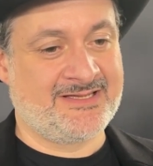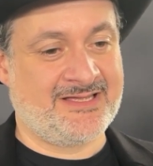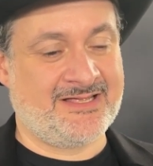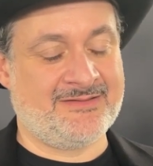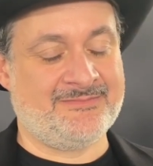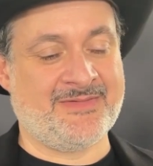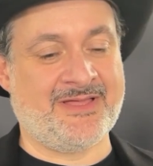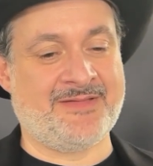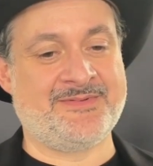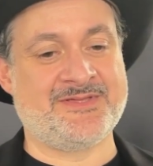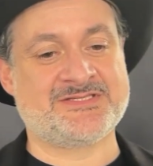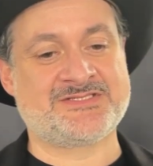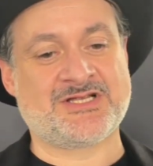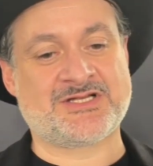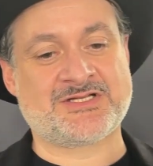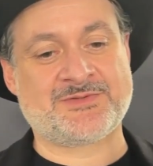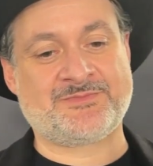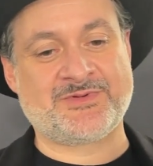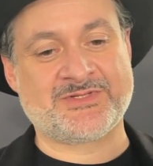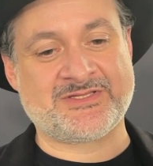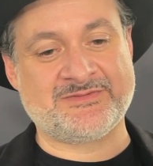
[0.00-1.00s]
and maybe you start
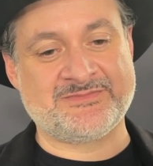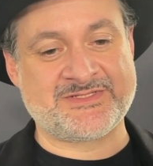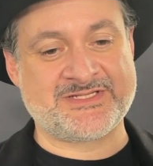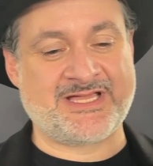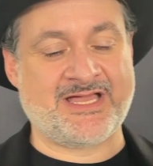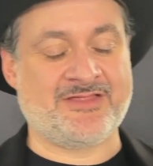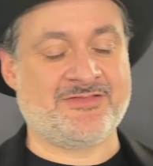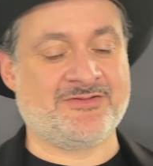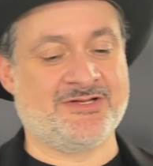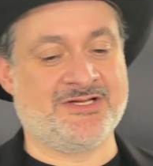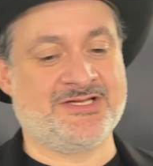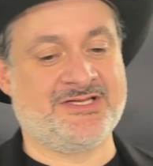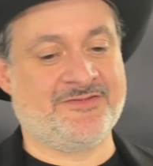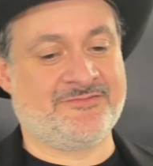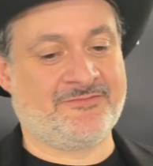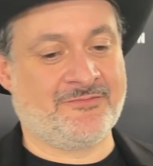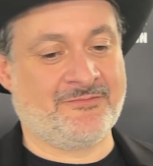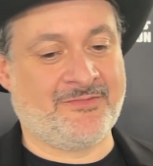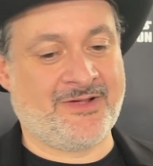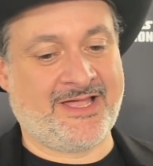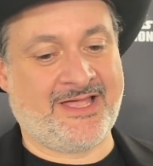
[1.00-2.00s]
to put them together in a
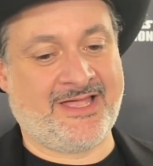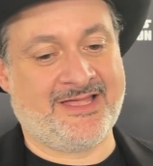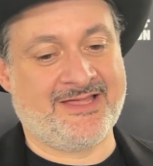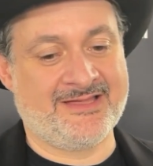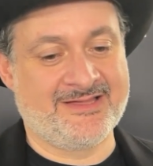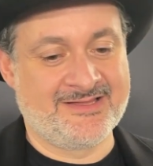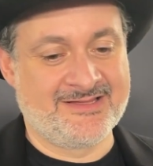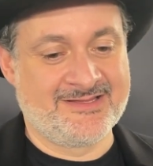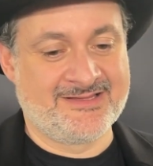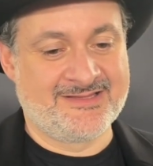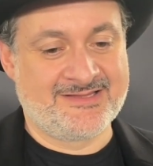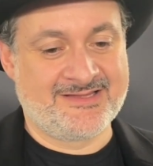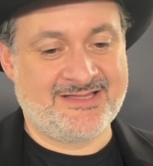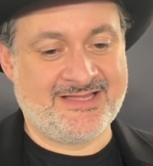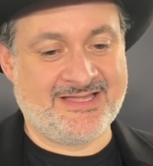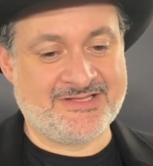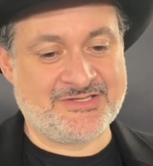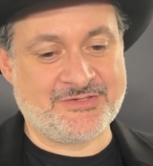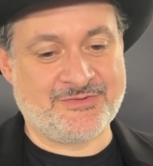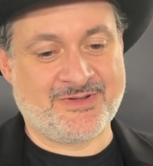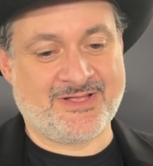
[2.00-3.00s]
different way,
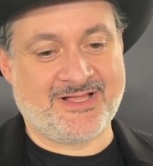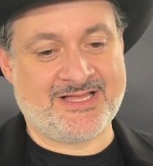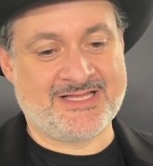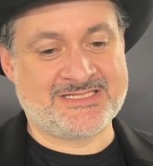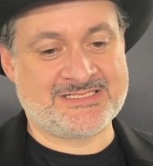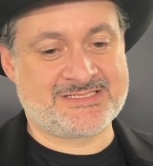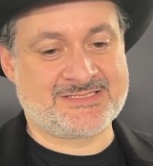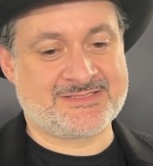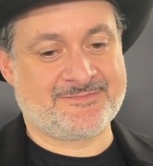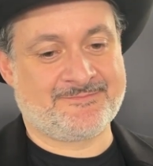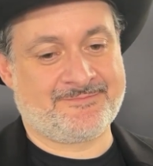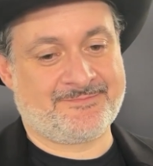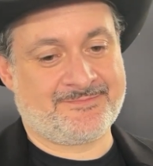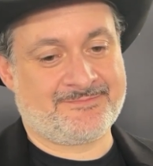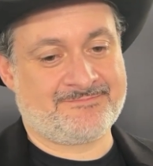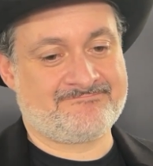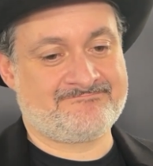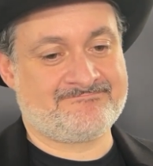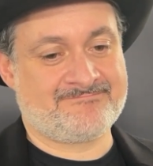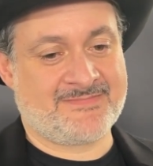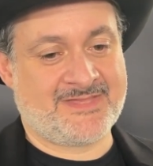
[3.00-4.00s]
and you realize
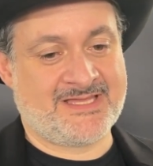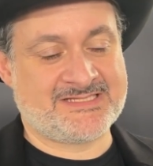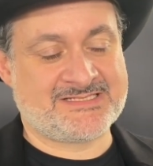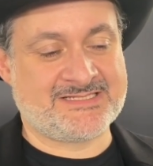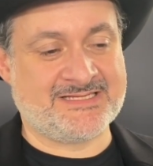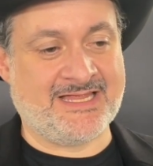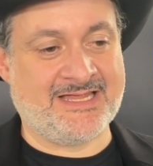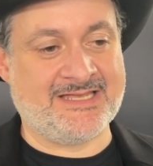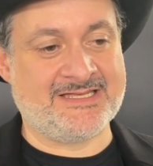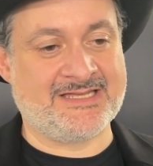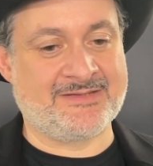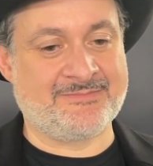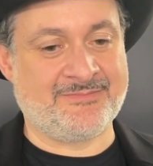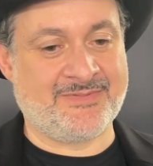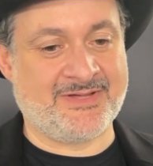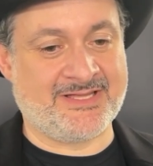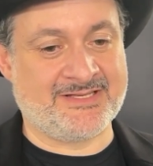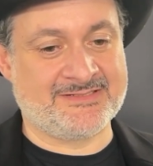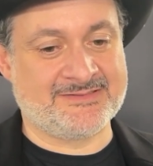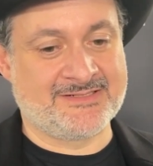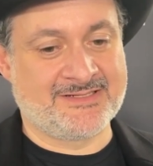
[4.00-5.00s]
it's an ending,
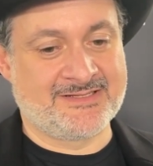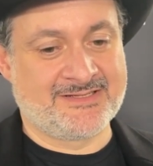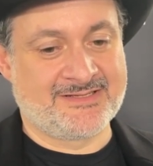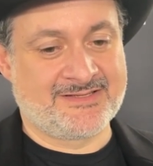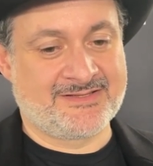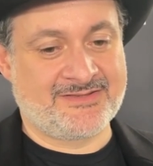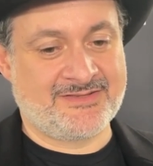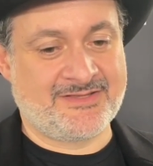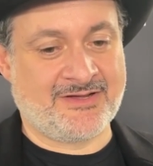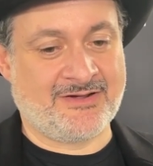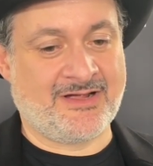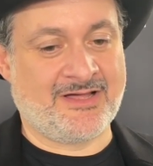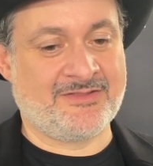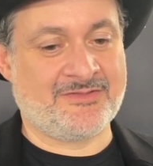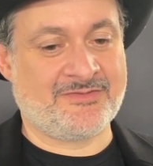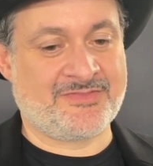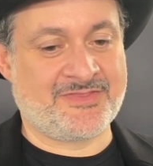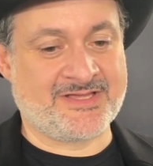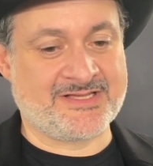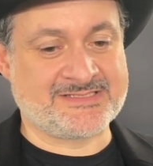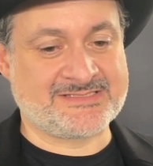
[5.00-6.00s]
but there are other
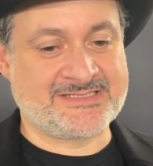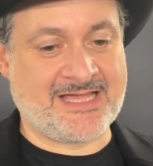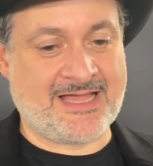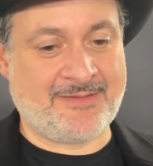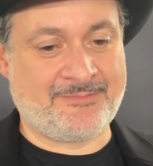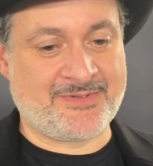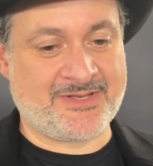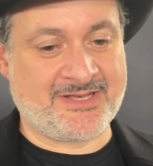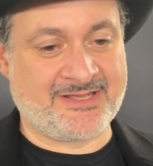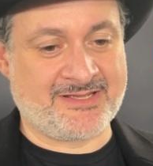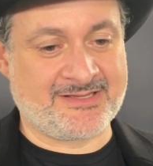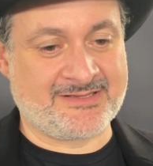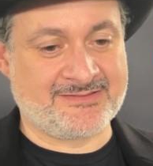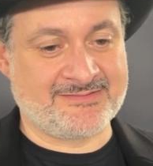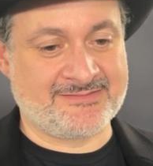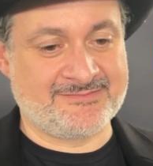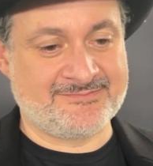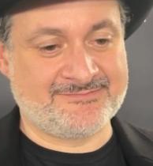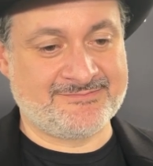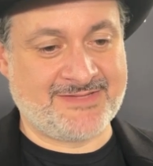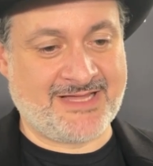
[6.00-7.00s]
things happening
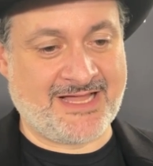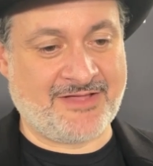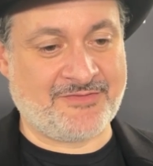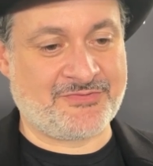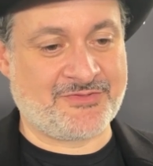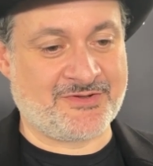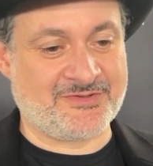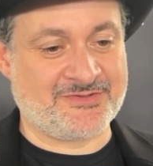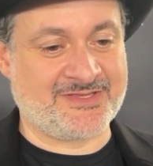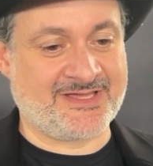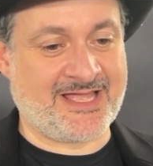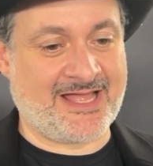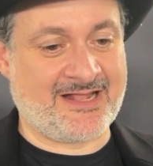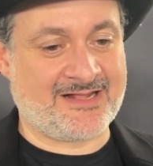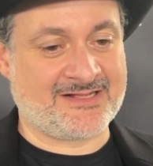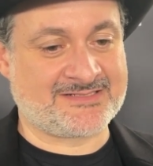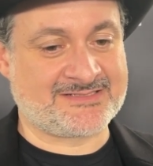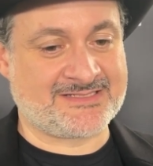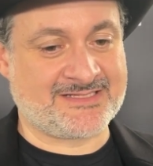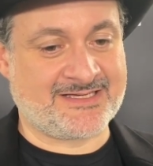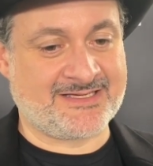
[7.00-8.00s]
out there in the
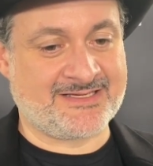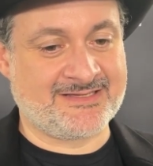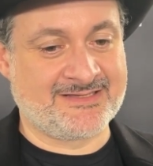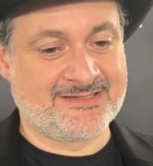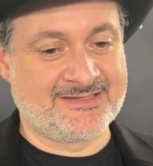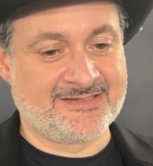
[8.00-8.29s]
galaxy